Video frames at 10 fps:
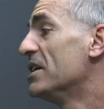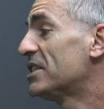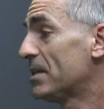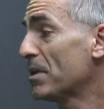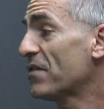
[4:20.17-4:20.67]

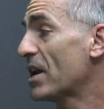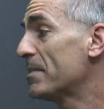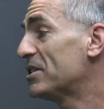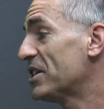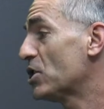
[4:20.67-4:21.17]
Similarly,
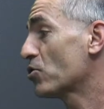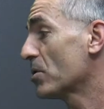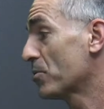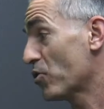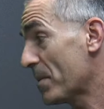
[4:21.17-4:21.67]
vitamin C tr
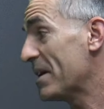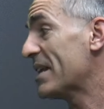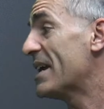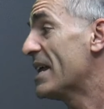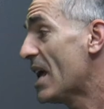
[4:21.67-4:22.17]

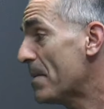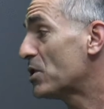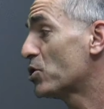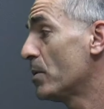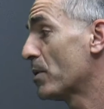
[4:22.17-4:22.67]
treatment
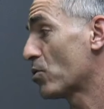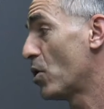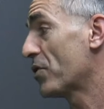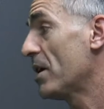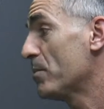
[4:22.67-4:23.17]
inhibits tumor
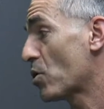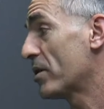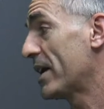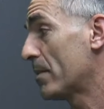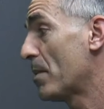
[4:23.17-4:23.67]
growth in
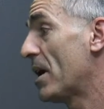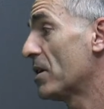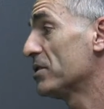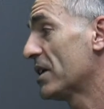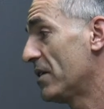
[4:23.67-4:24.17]
murine animal
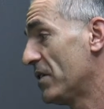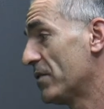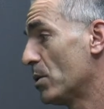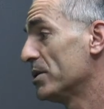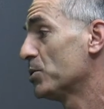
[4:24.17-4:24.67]
models in
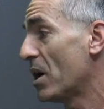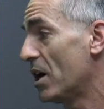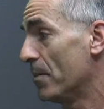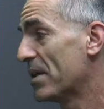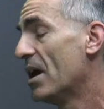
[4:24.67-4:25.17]
vivo as well.